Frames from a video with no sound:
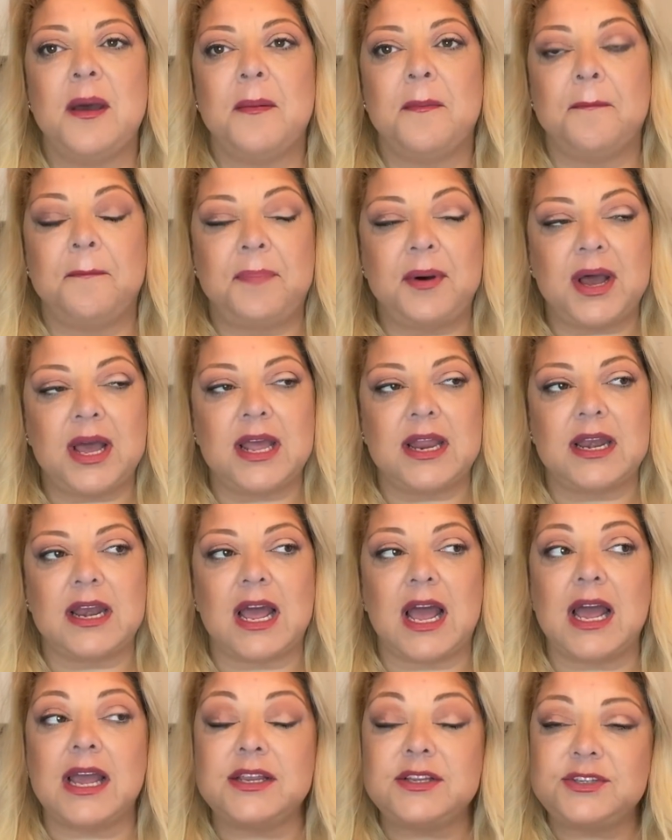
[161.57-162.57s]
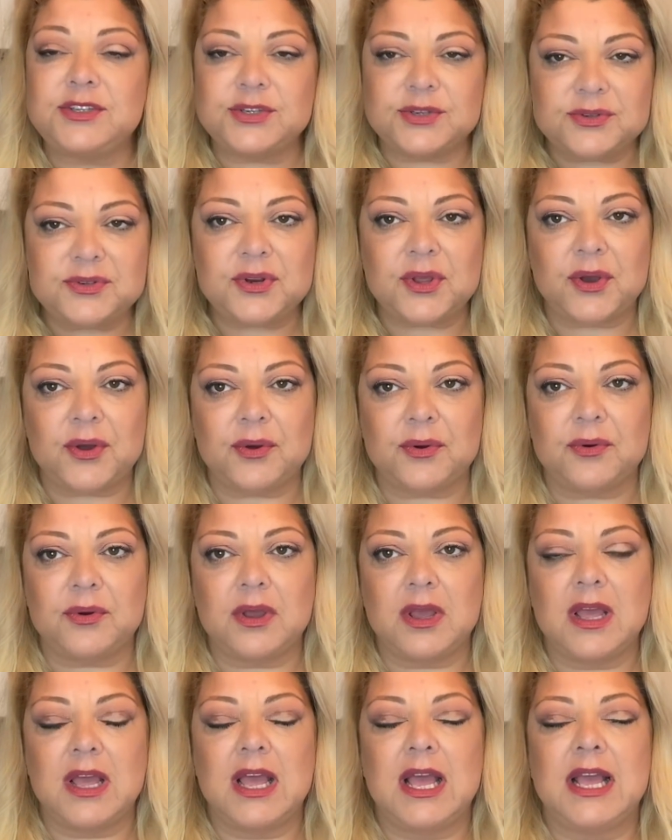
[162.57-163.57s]
But I do
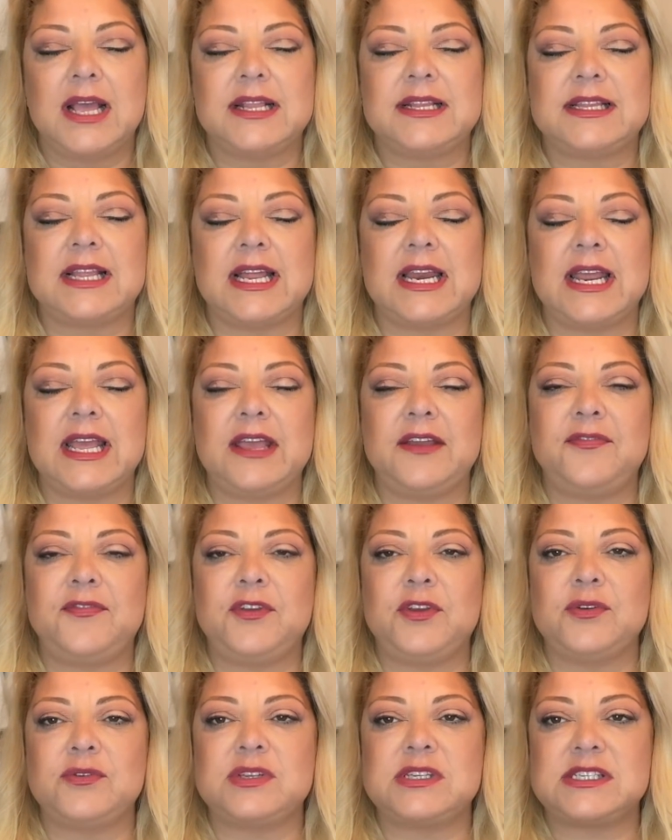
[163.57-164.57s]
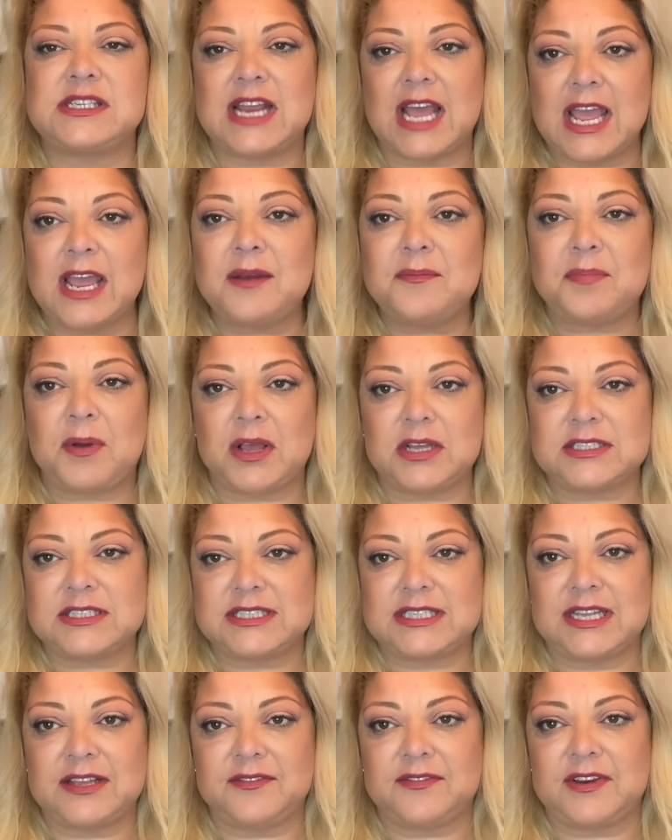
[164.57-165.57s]
know that if you stay in
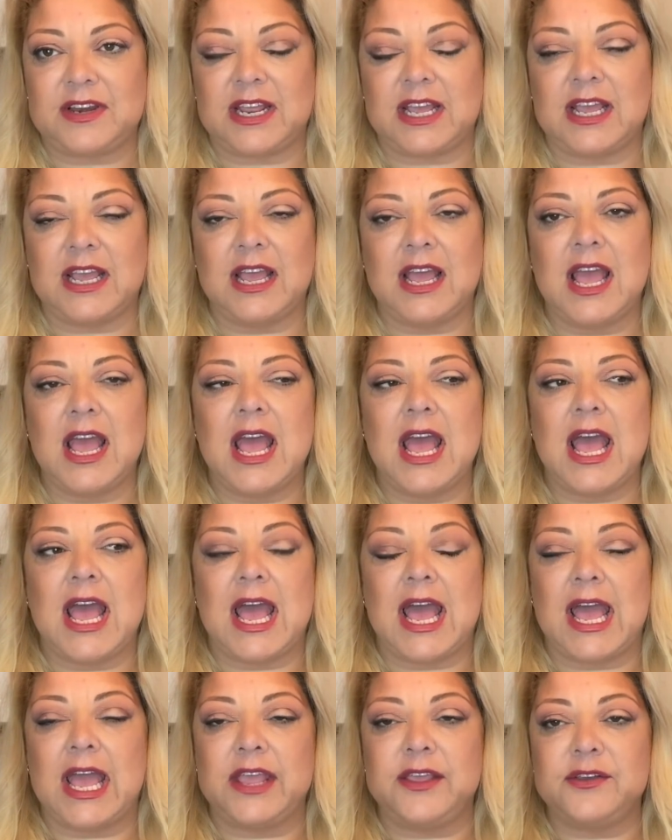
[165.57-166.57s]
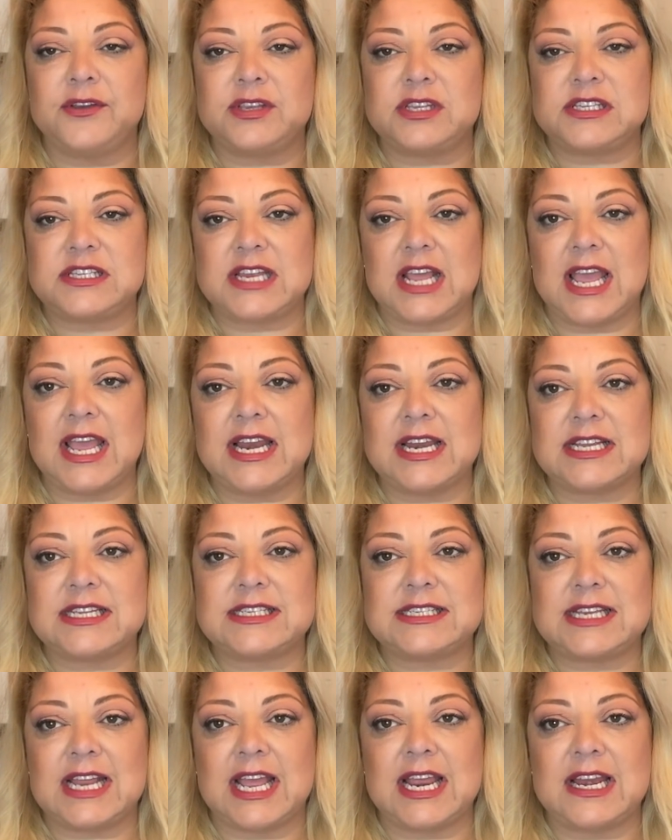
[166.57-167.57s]
positivity and you stay in a
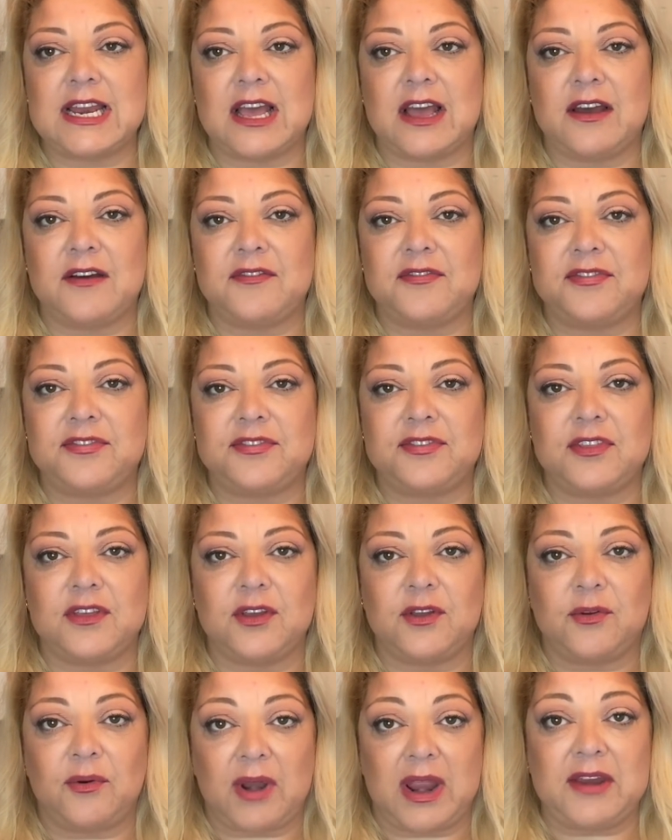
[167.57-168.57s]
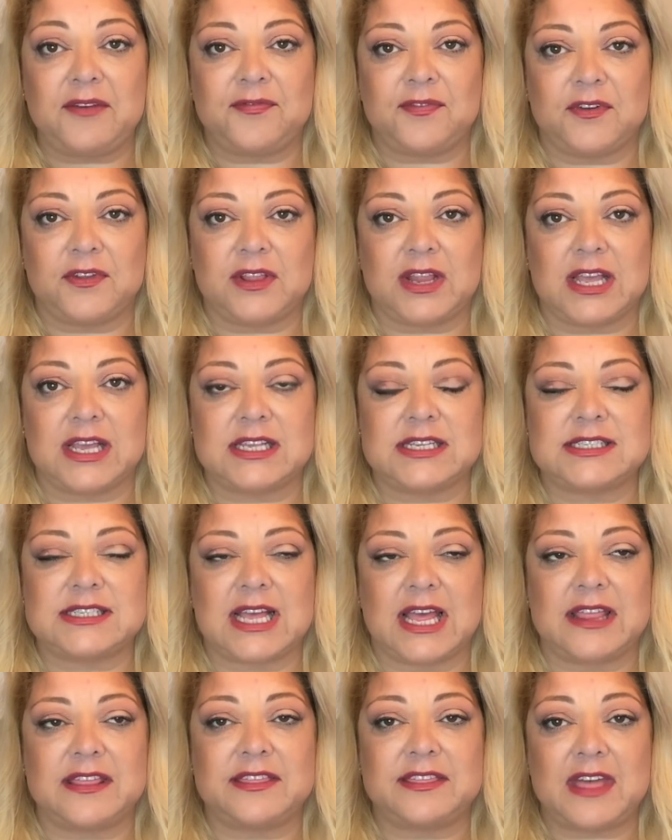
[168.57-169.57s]
state of gratefulness
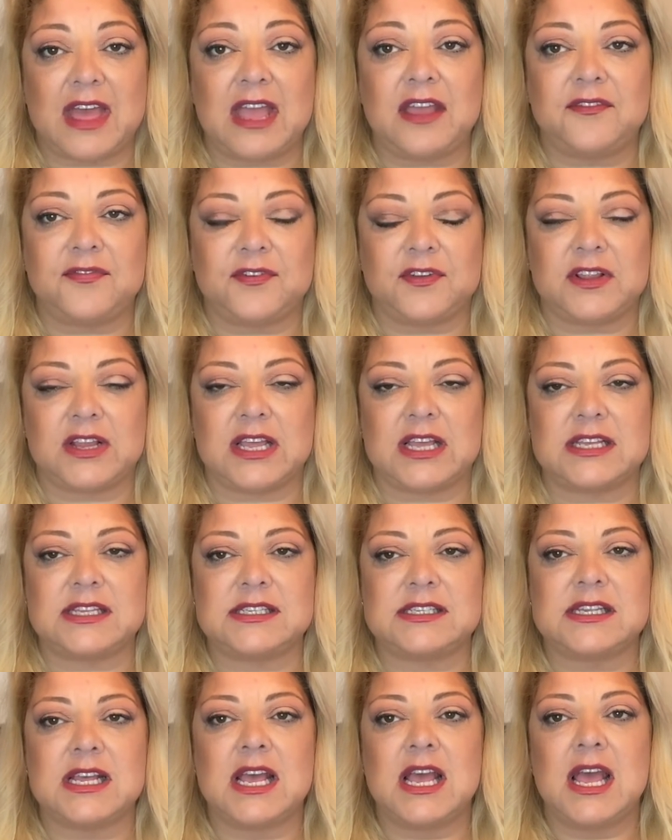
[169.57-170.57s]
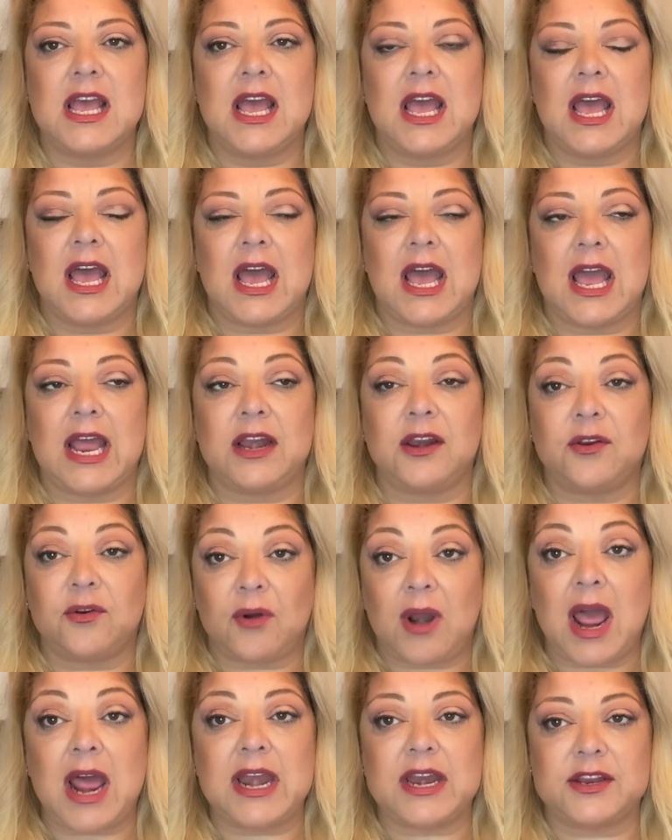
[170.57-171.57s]
and thankfulness and
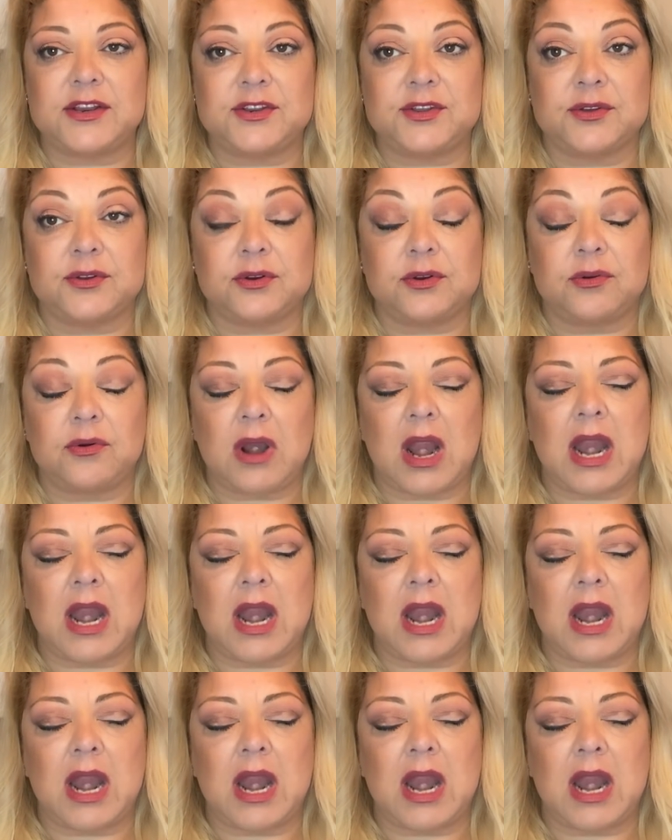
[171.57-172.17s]
gratitude